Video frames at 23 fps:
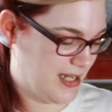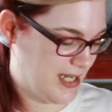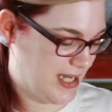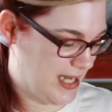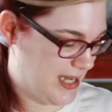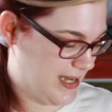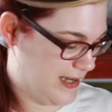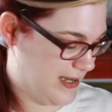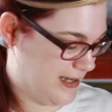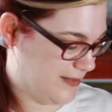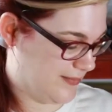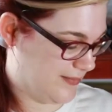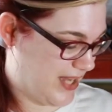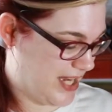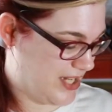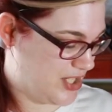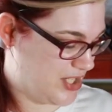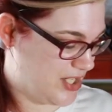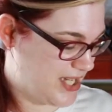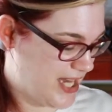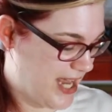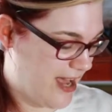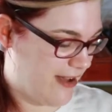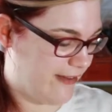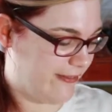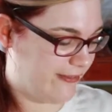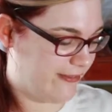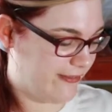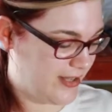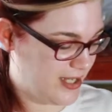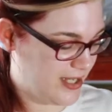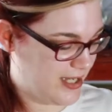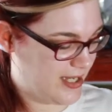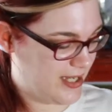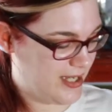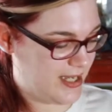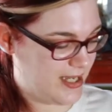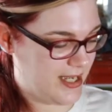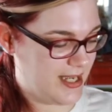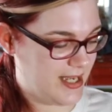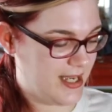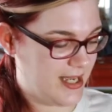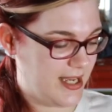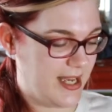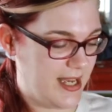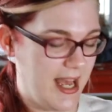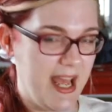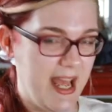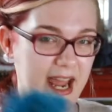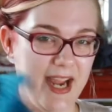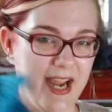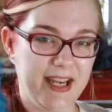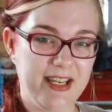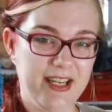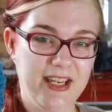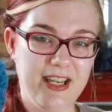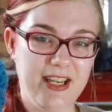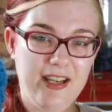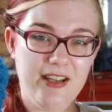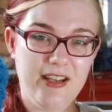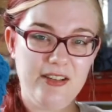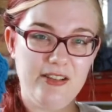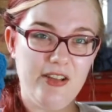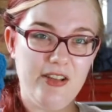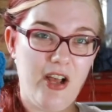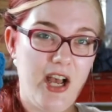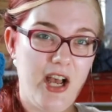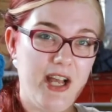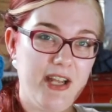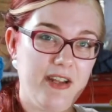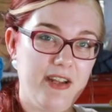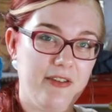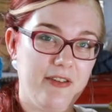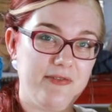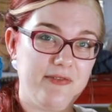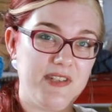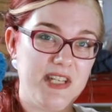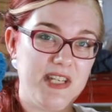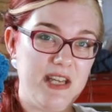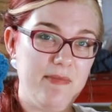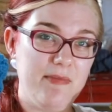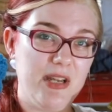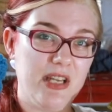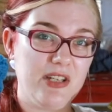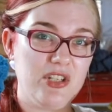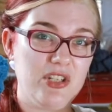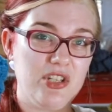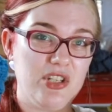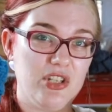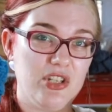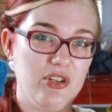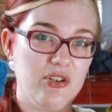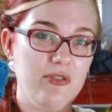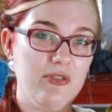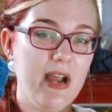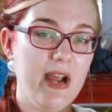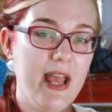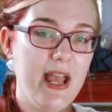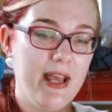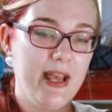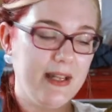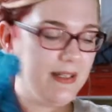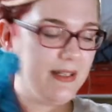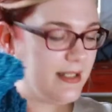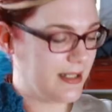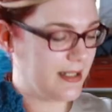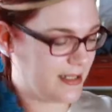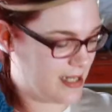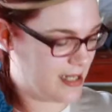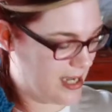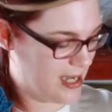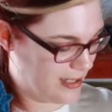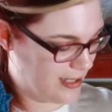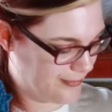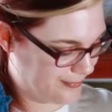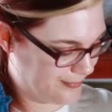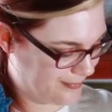I just have a hecking lot of seaming to do, and,